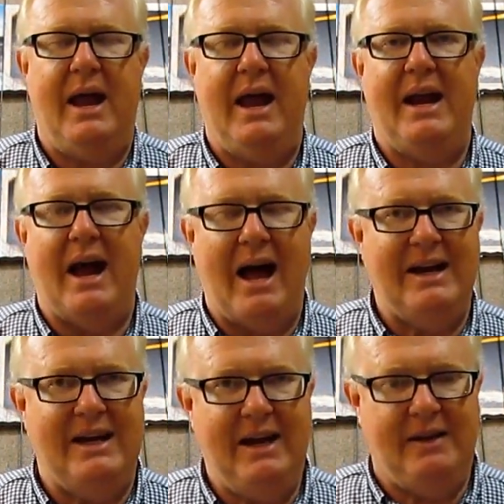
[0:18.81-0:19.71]
and
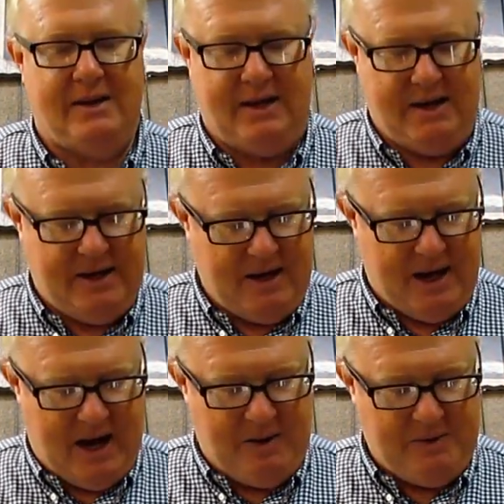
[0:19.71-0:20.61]
ideally
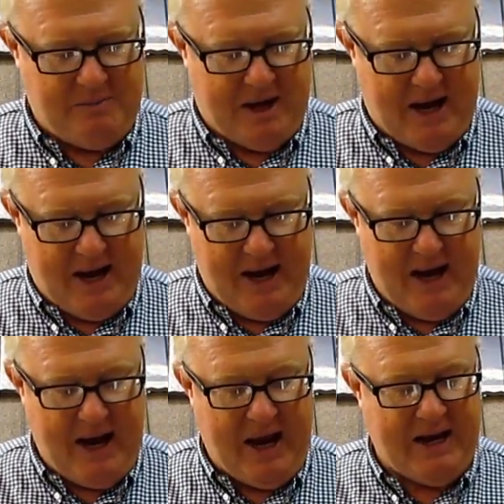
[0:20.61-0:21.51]
I would buy
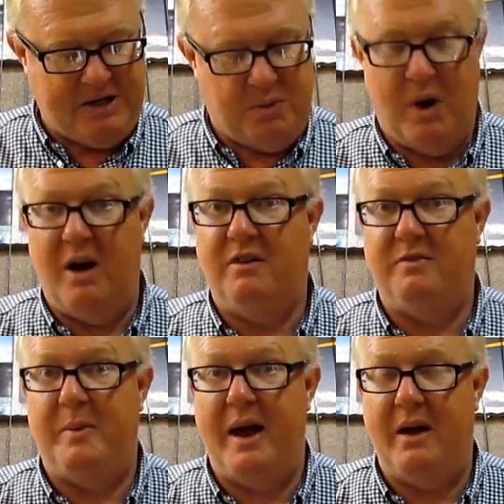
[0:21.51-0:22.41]
a
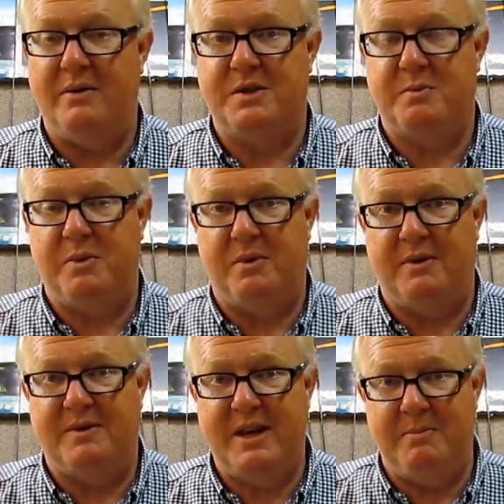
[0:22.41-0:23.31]
12-pound spool
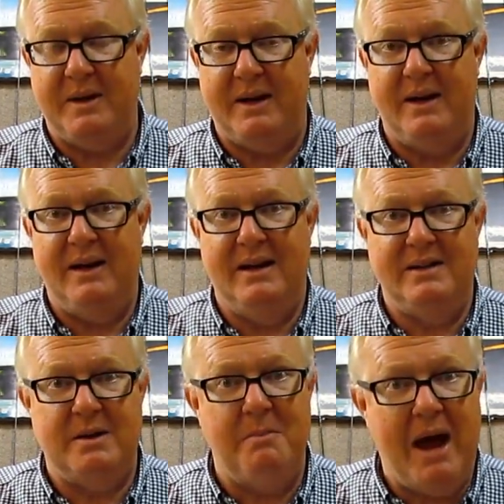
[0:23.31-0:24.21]
of tippet
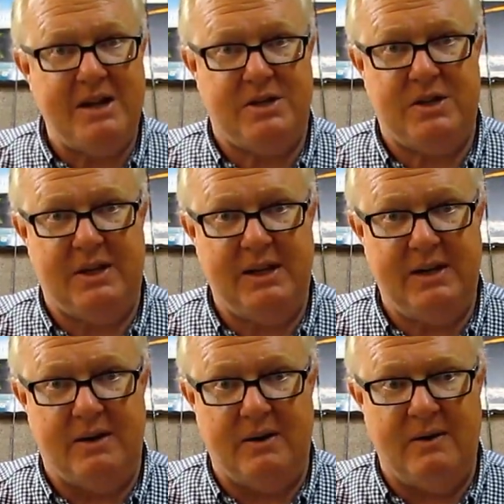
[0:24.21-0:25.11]
to match the
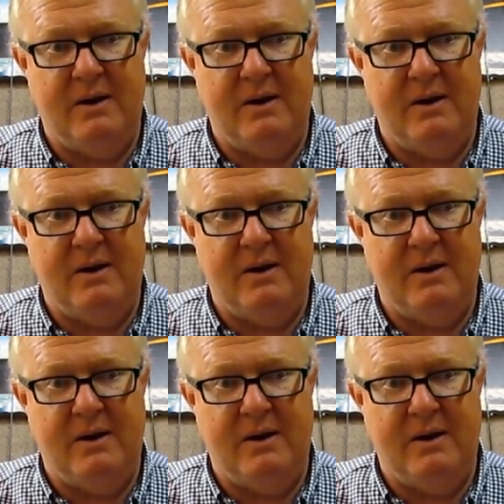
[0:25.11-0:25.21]
leader.